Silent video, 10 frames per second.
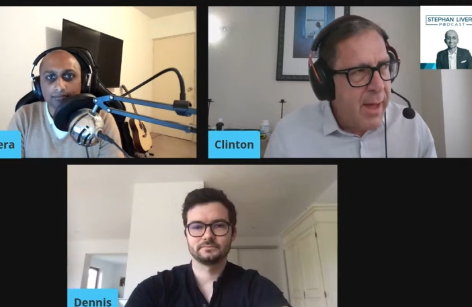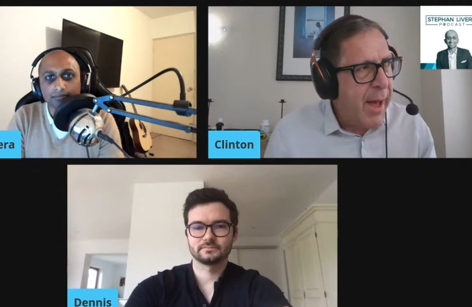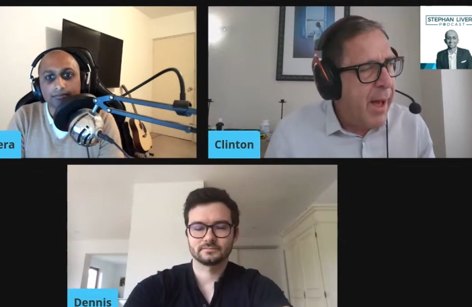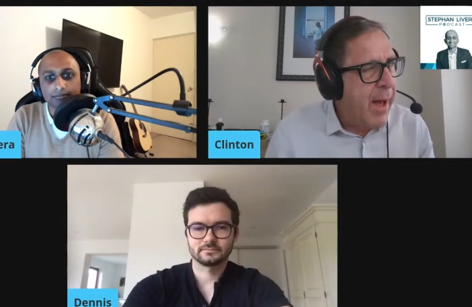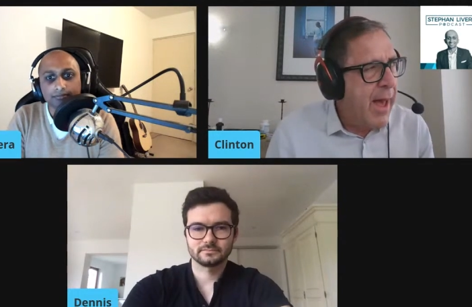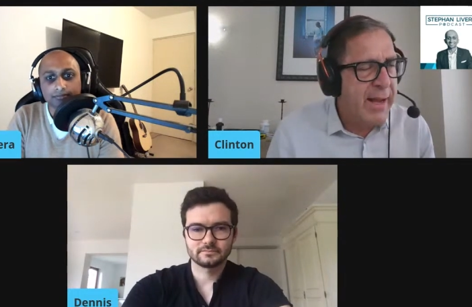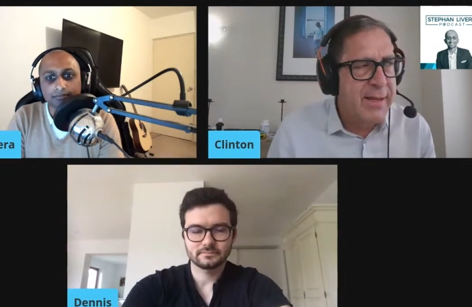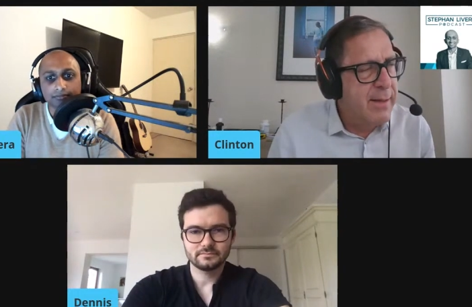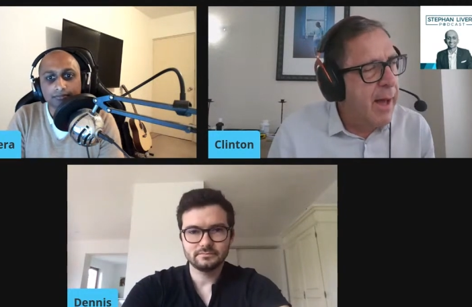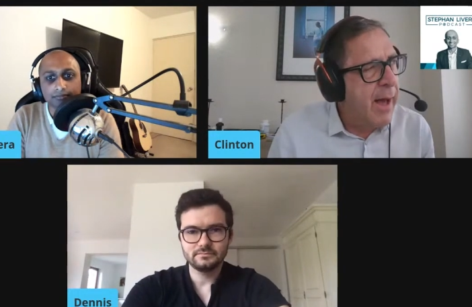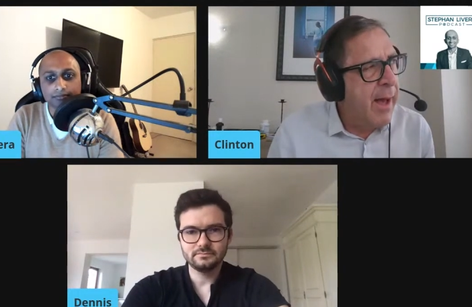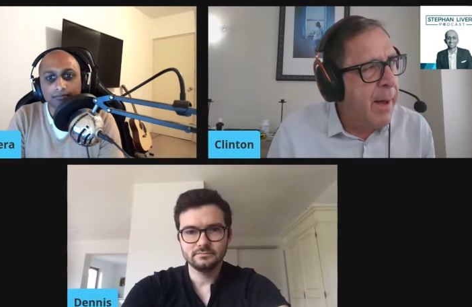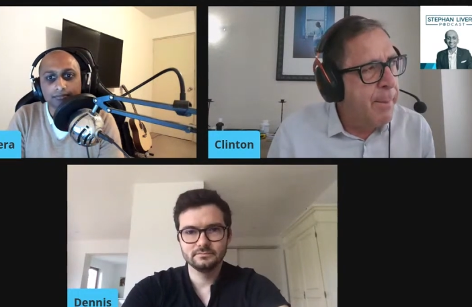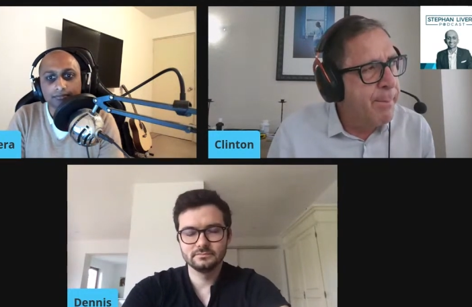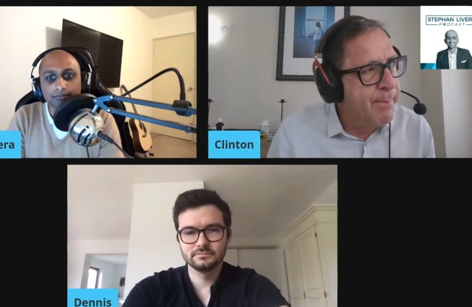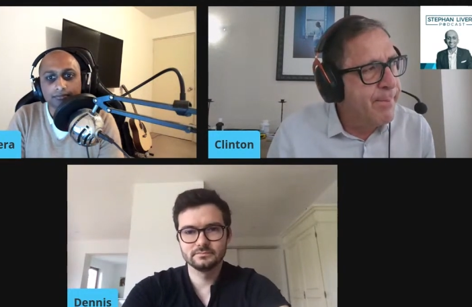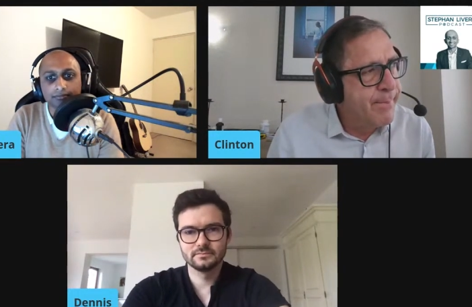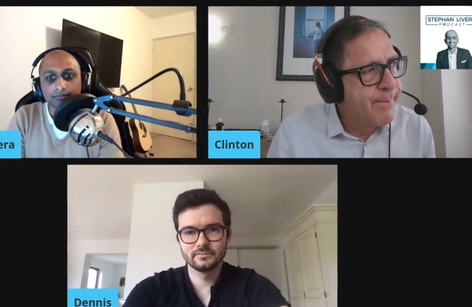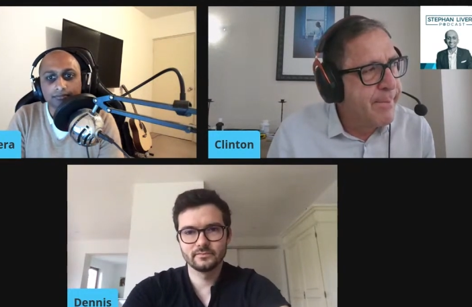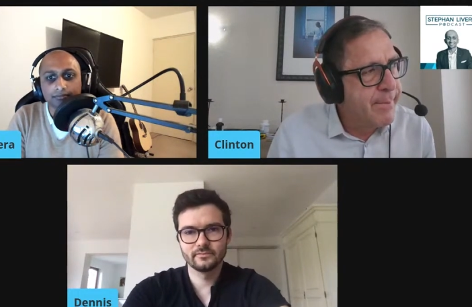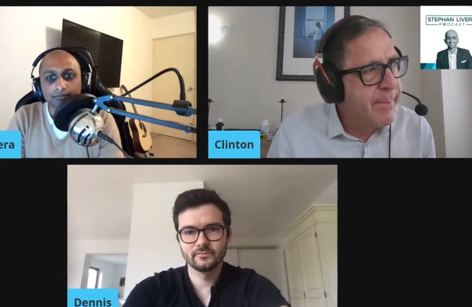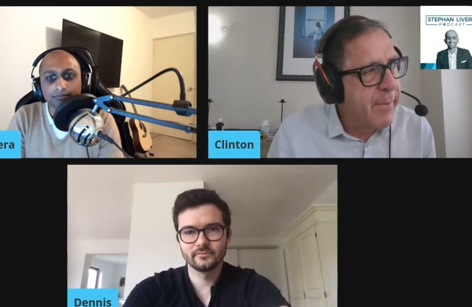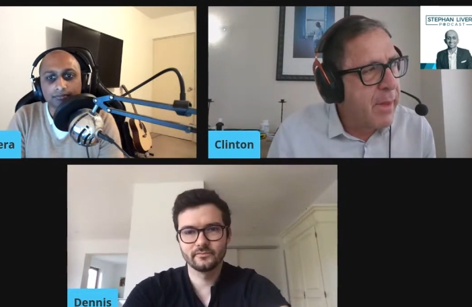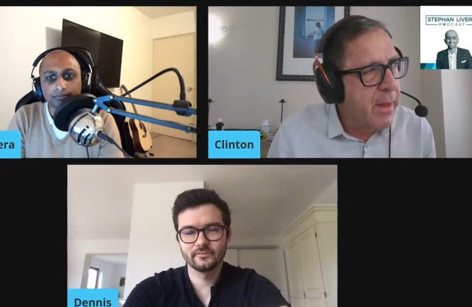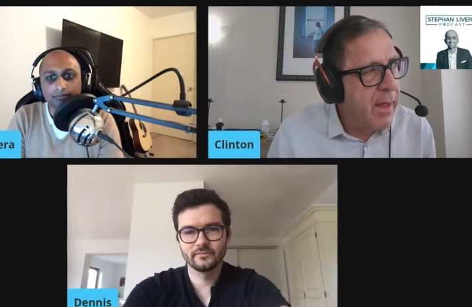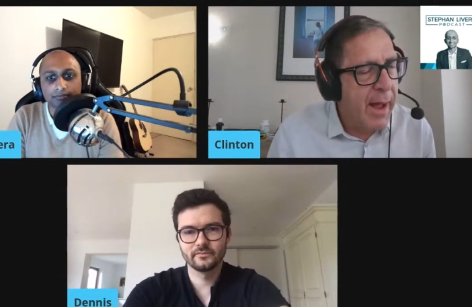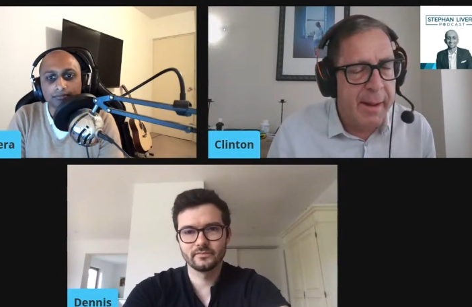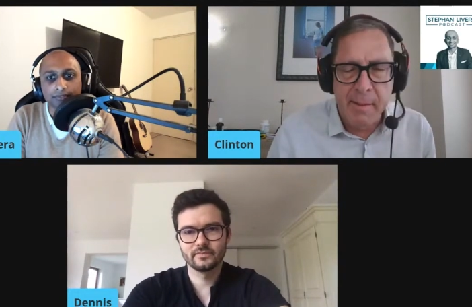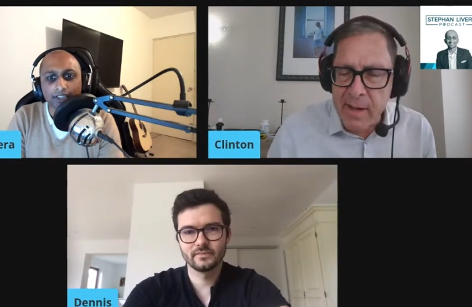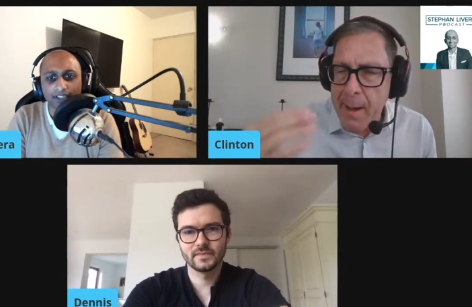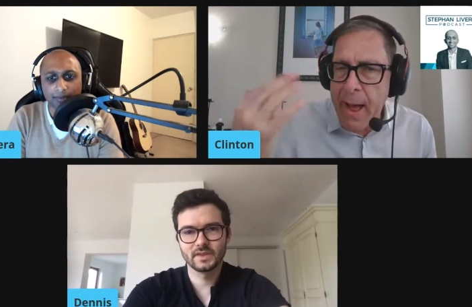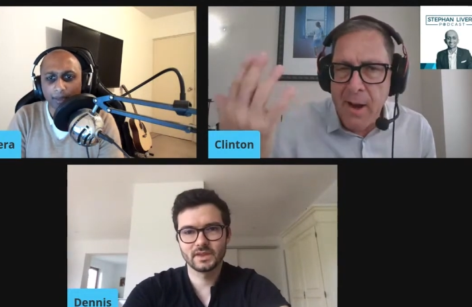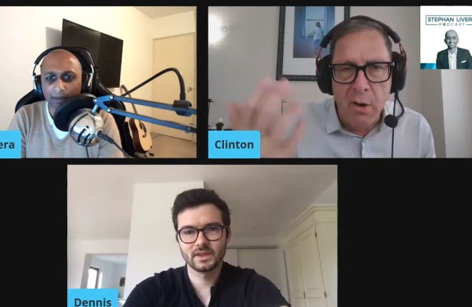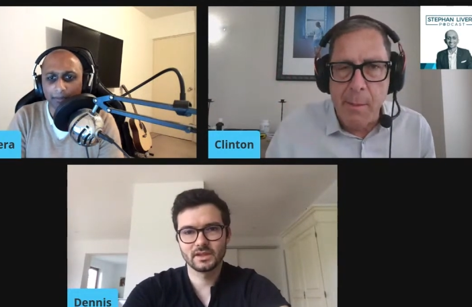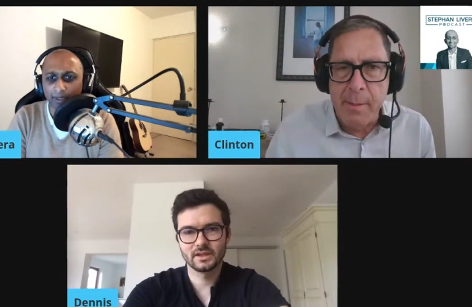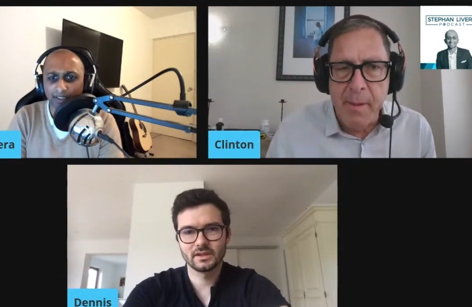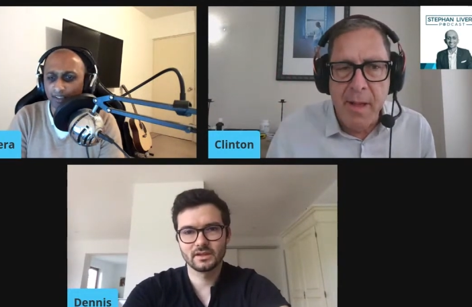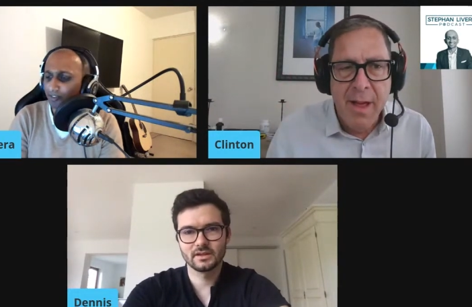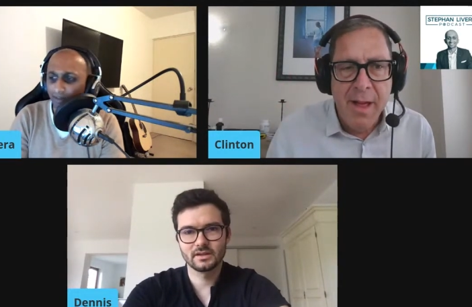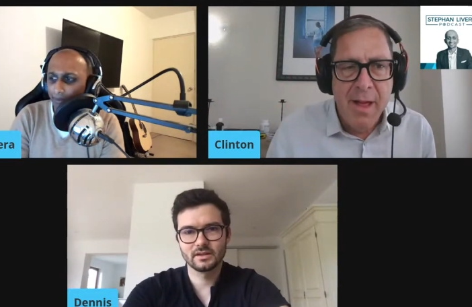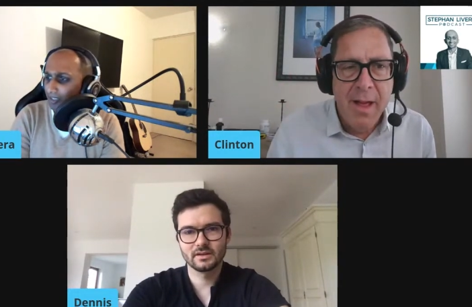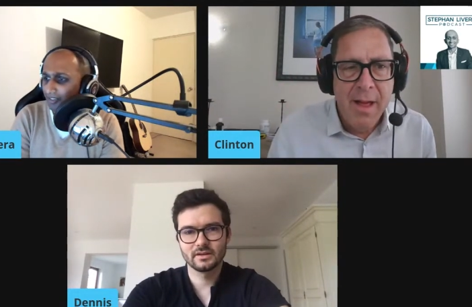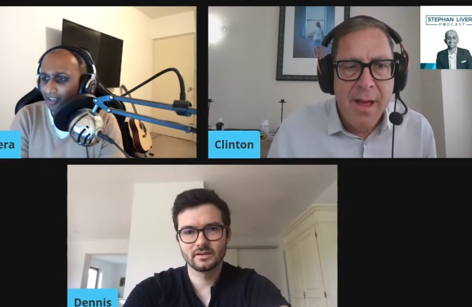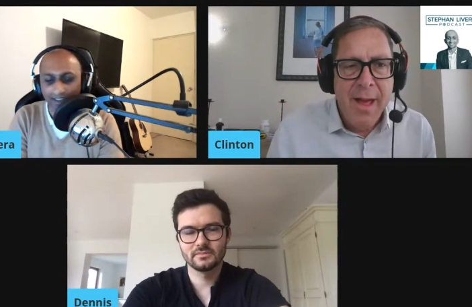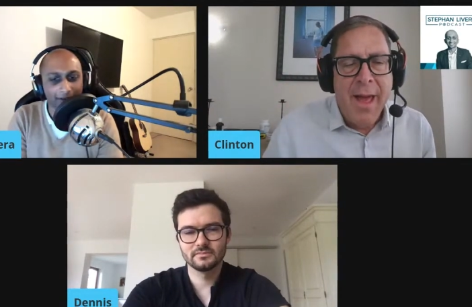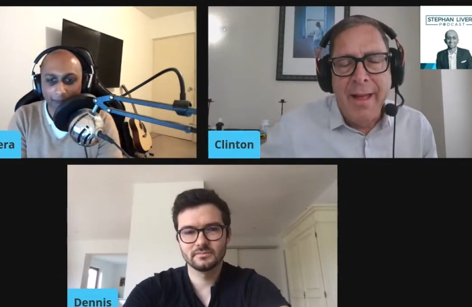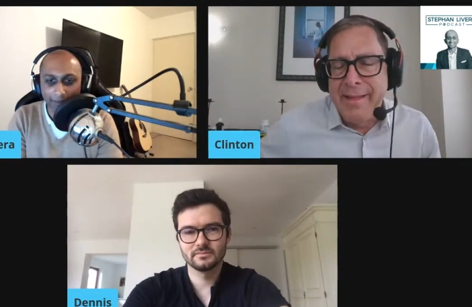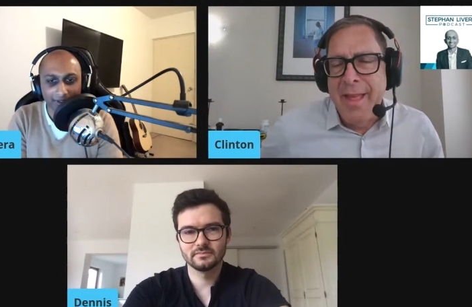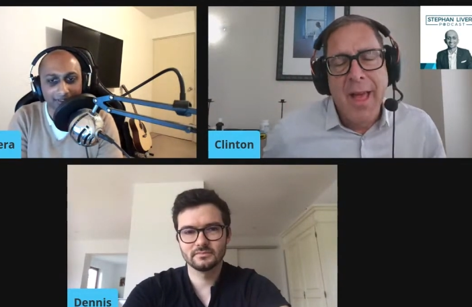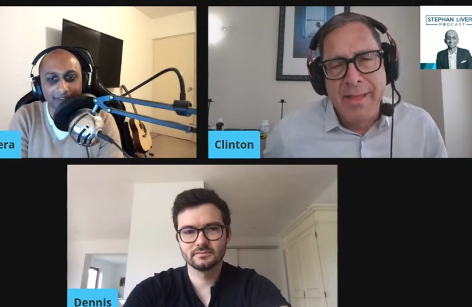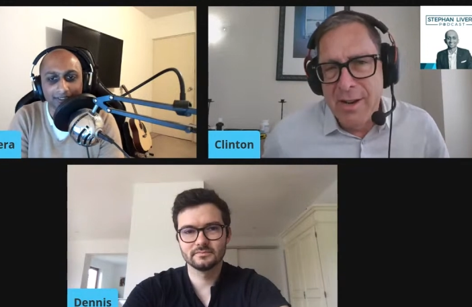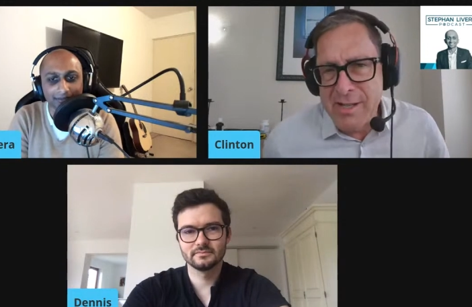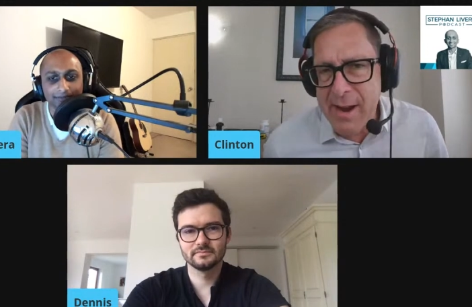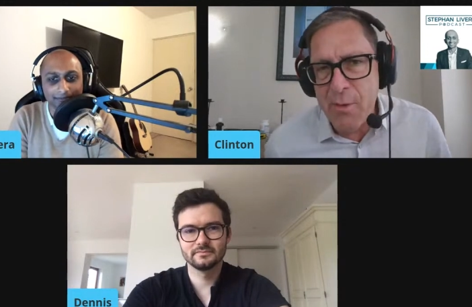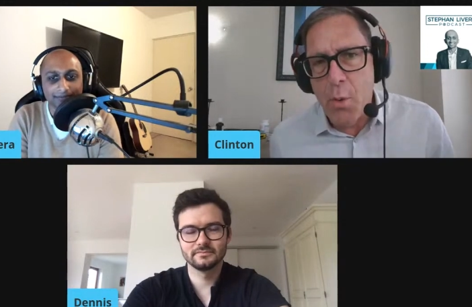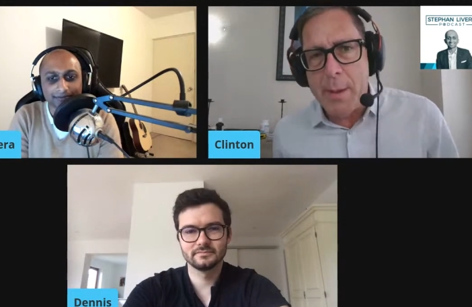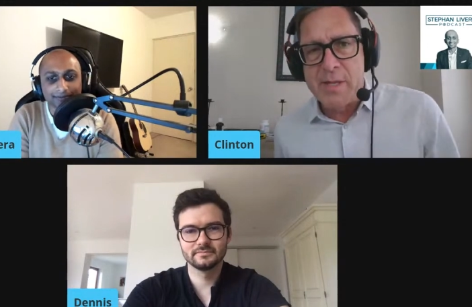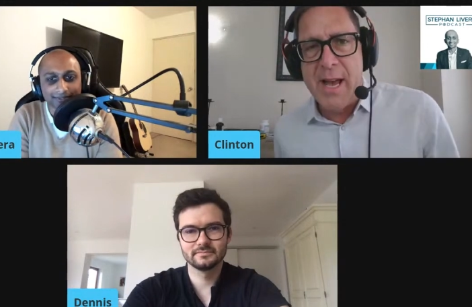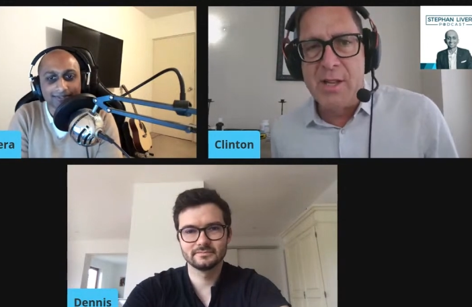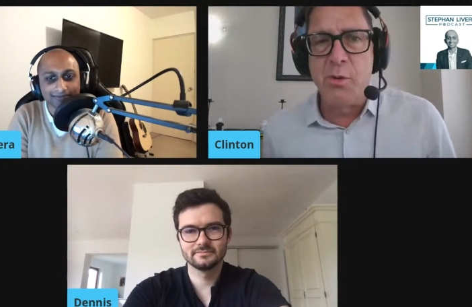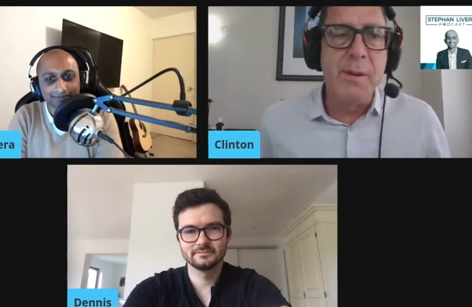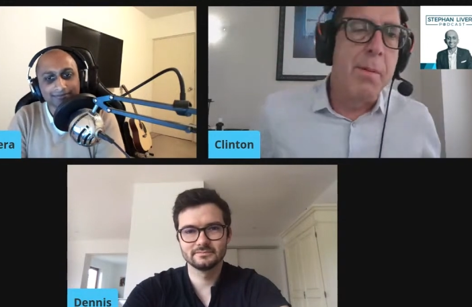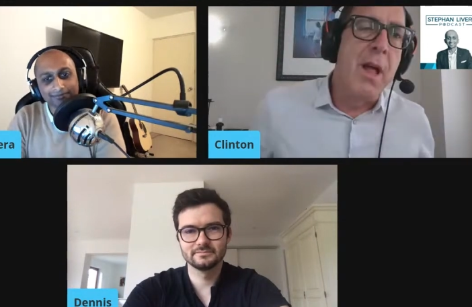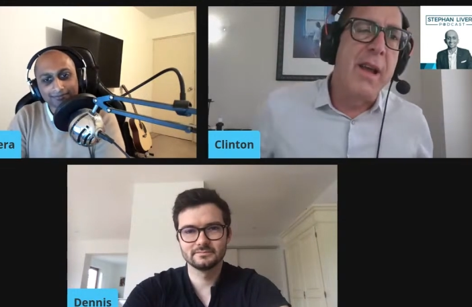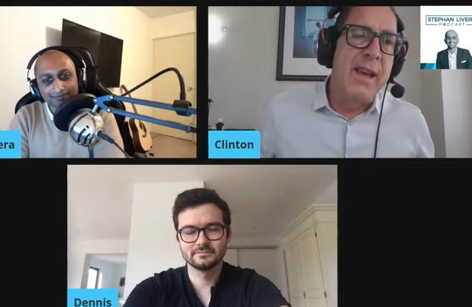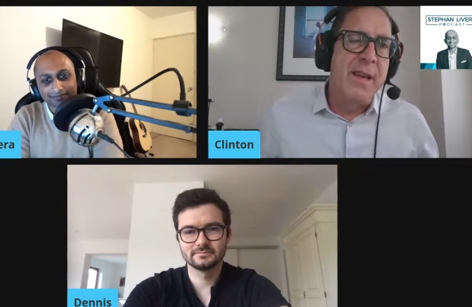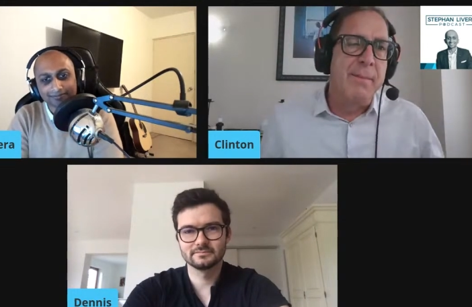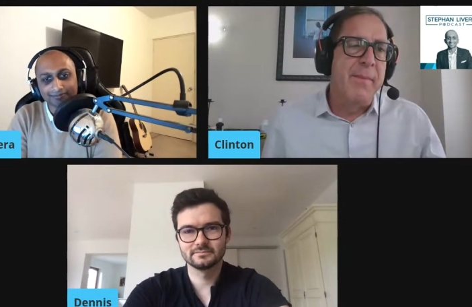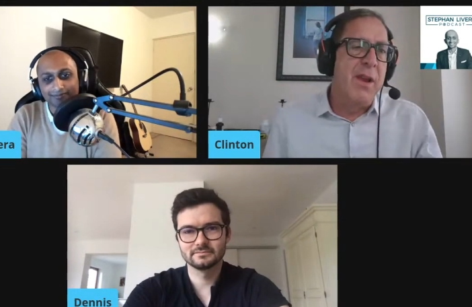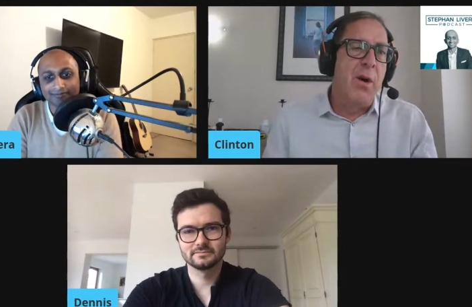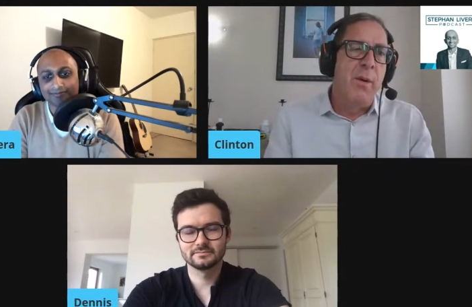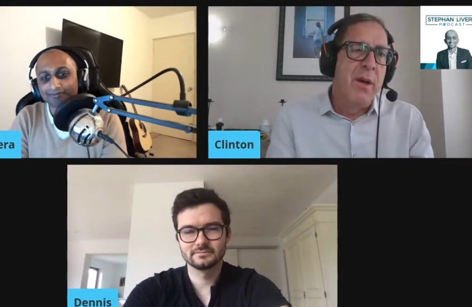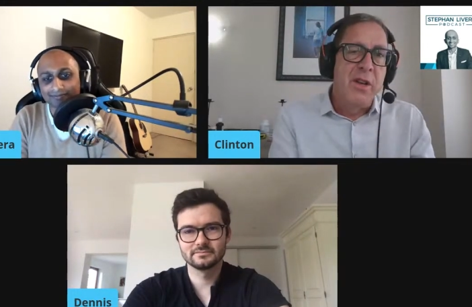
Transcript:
Speaker 1: uh, ex, um, or
Speaker 2: something like that. I can't remember now. Yeah. There's several
Speaker 1: websites where you plug in, you know,